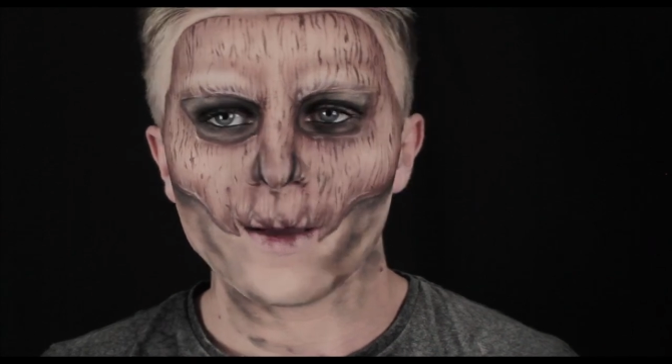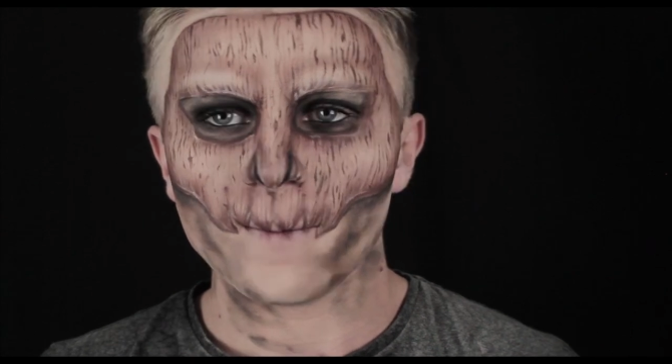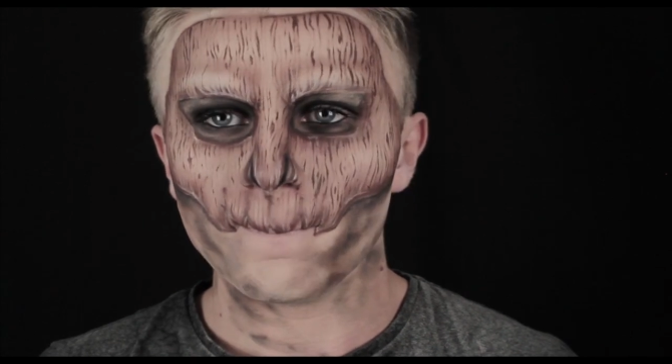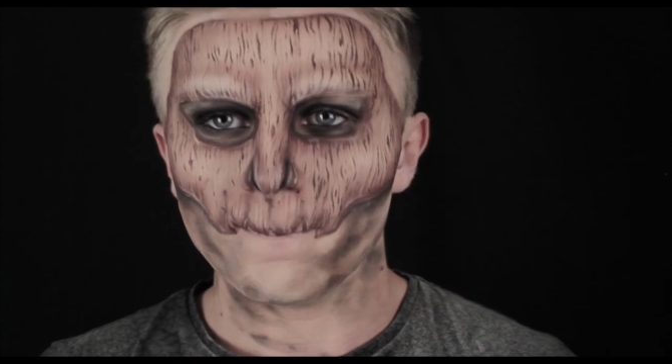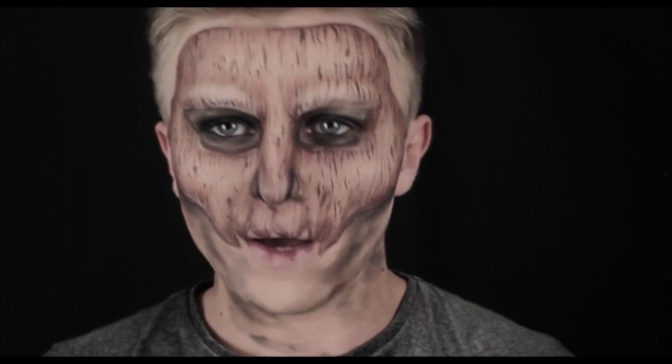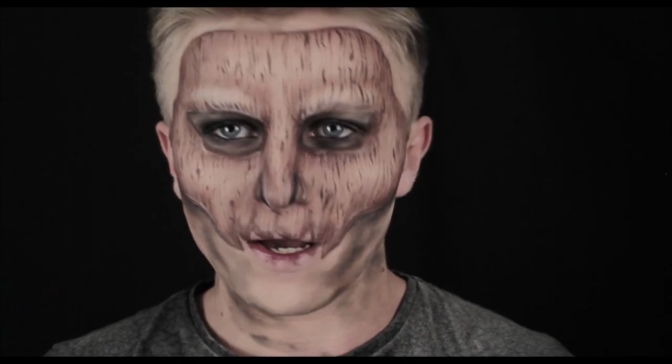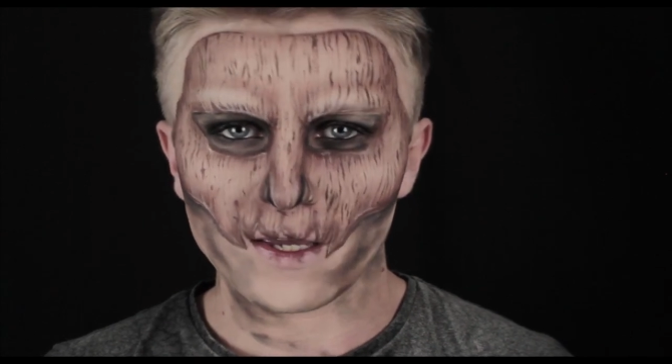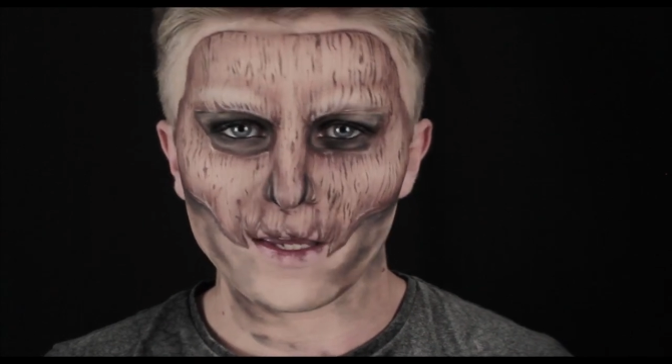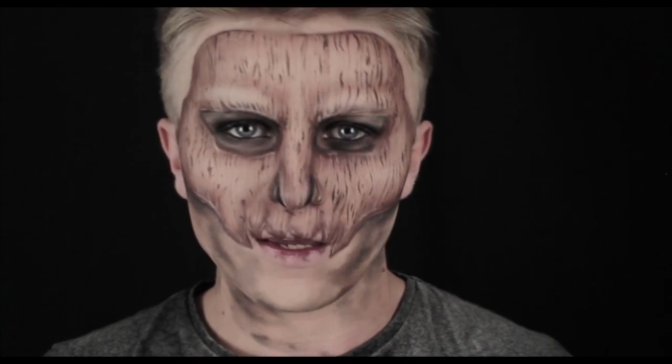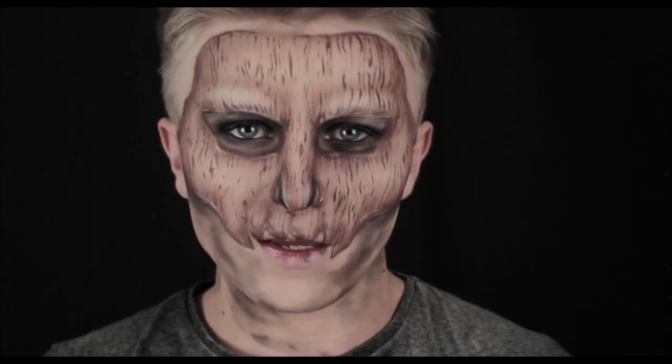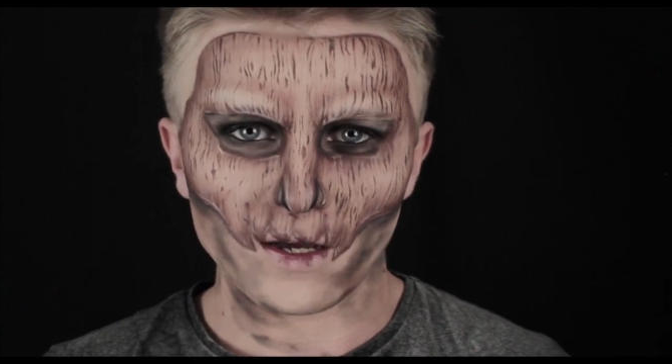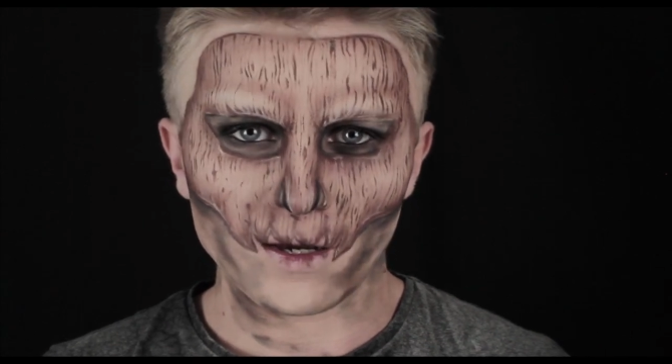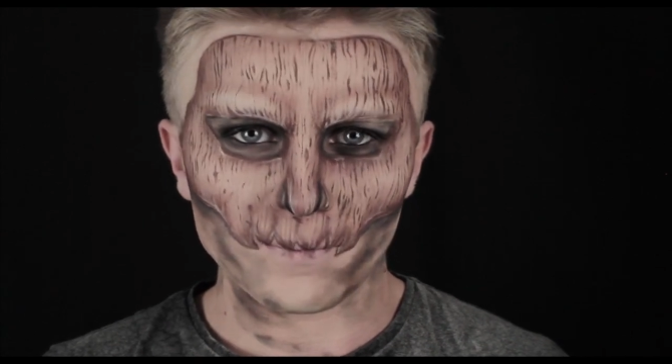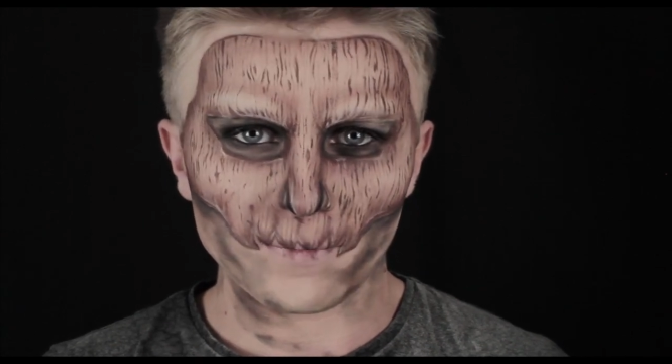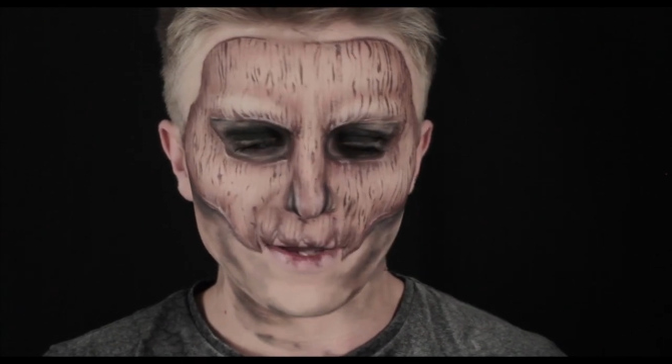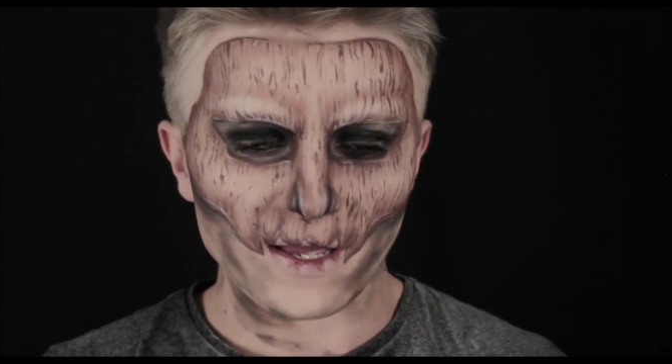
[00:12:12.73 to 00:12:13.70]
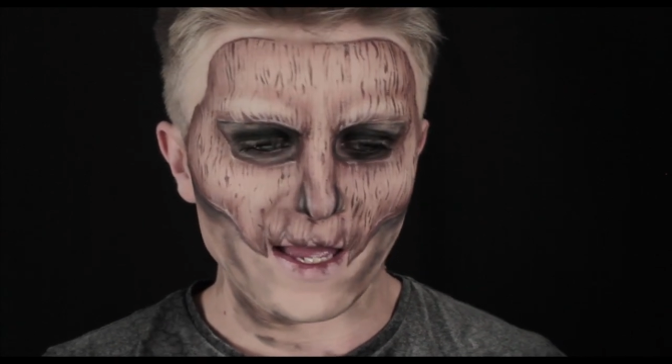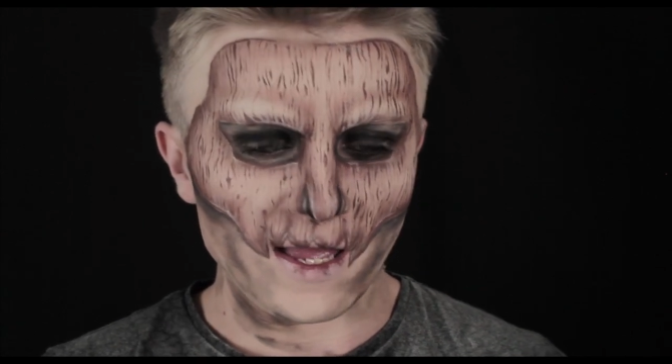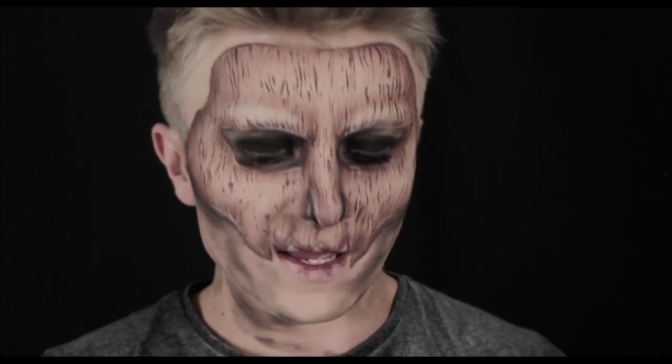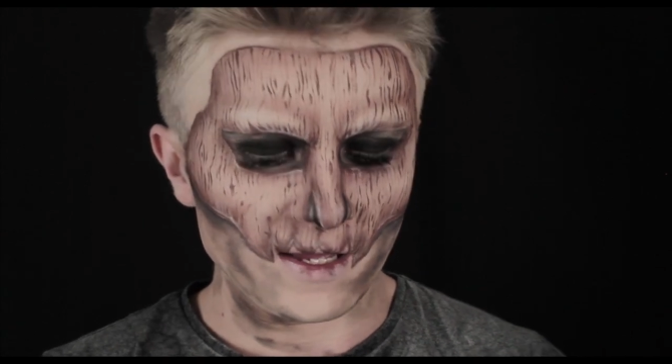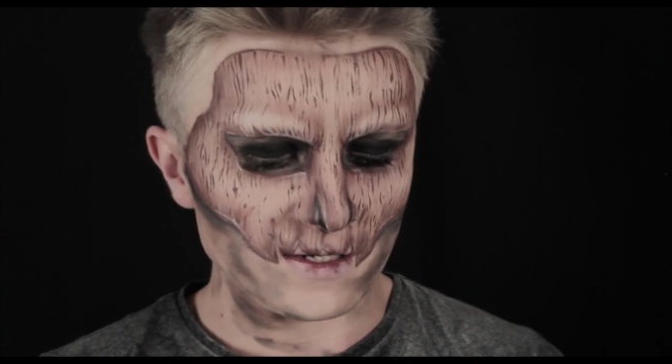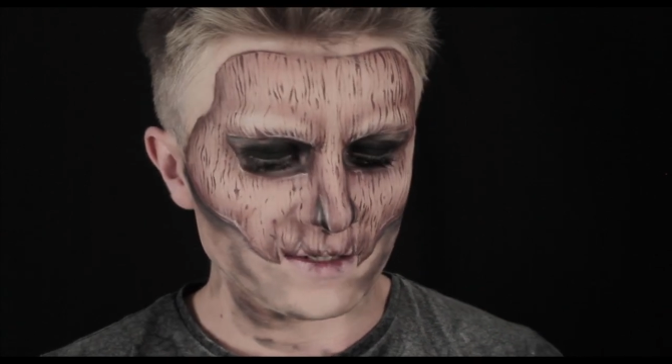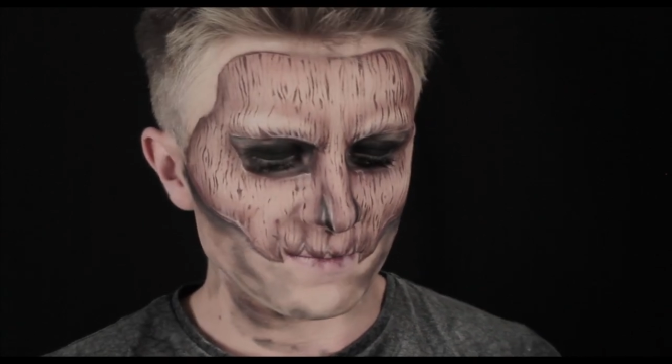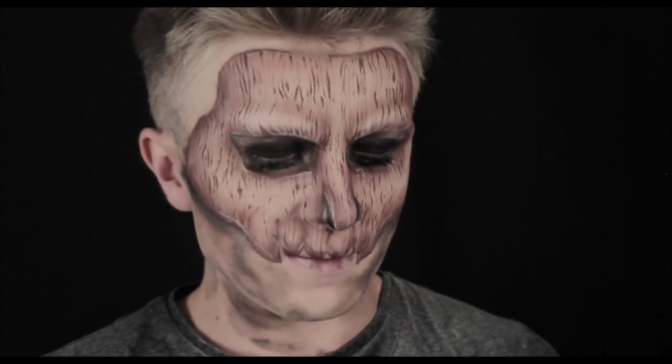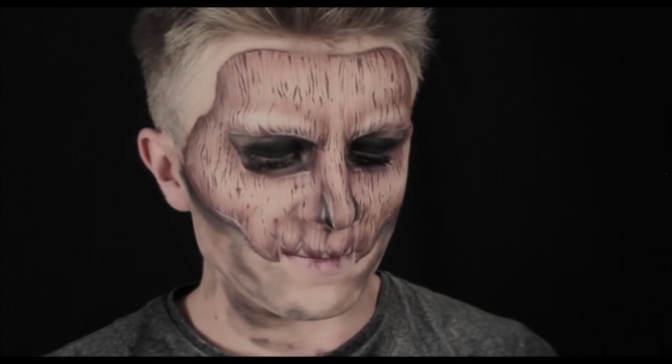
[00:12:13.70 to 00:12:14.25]
mucking up
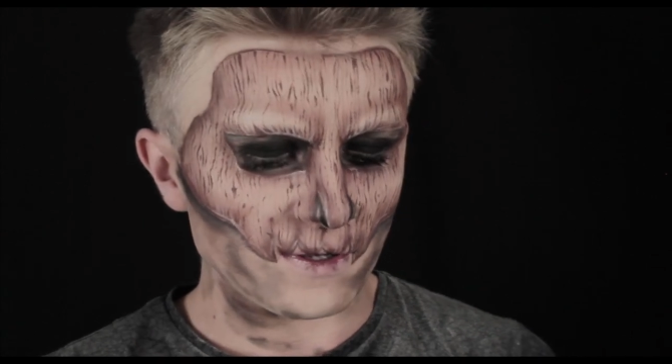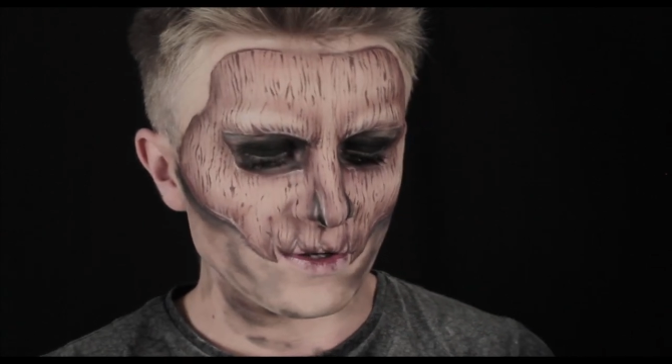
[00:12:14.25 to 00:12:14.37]
and maybe